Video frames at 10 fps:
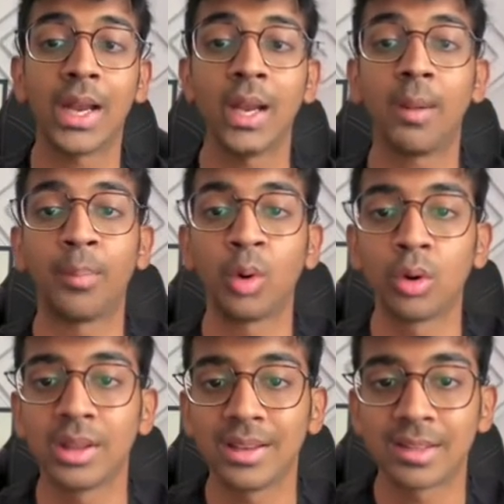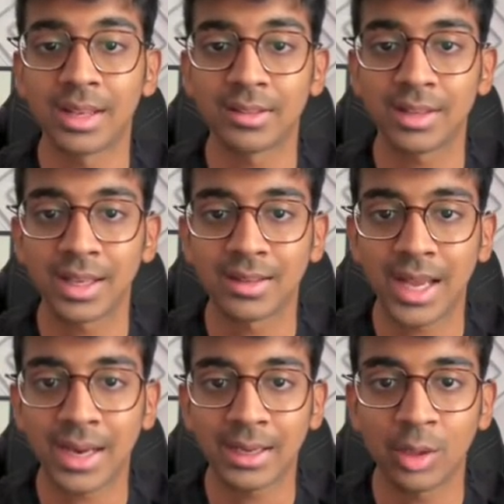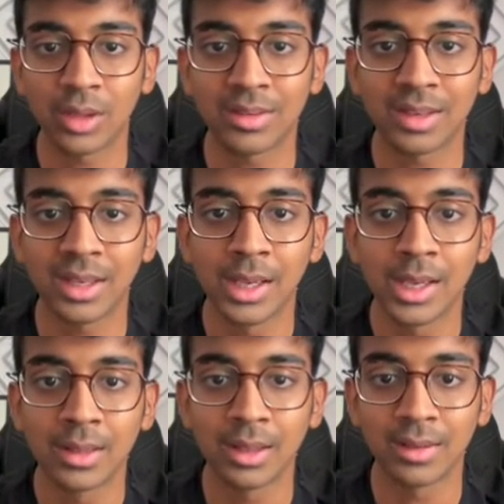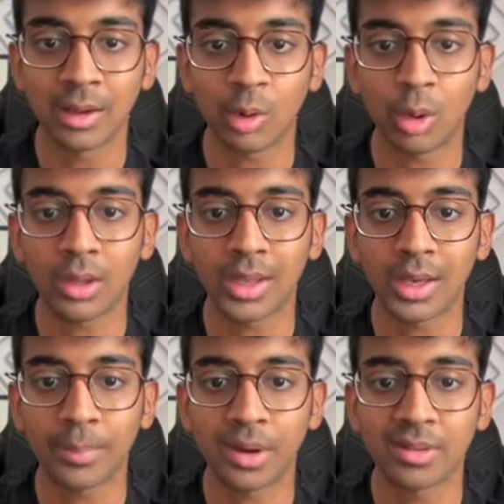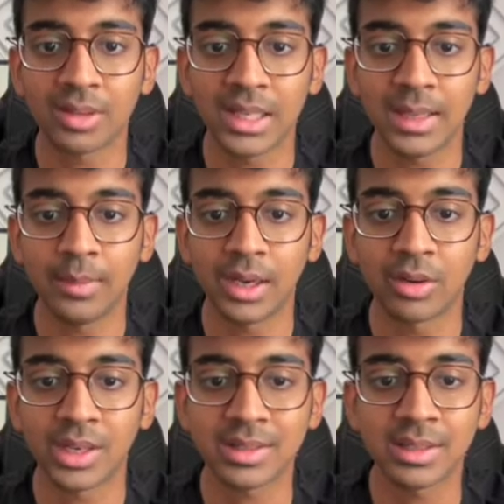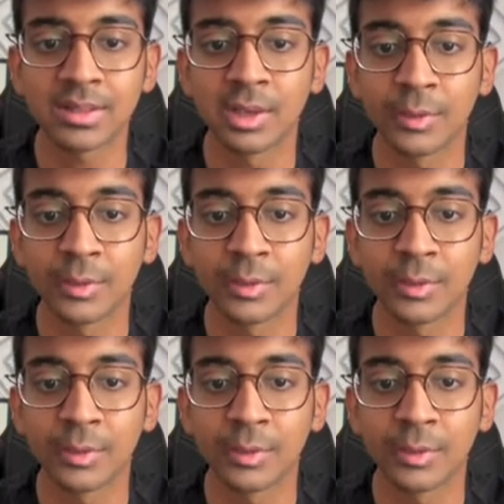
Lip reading: and upload this list. Exactly, you can see these are all their personal email addresses.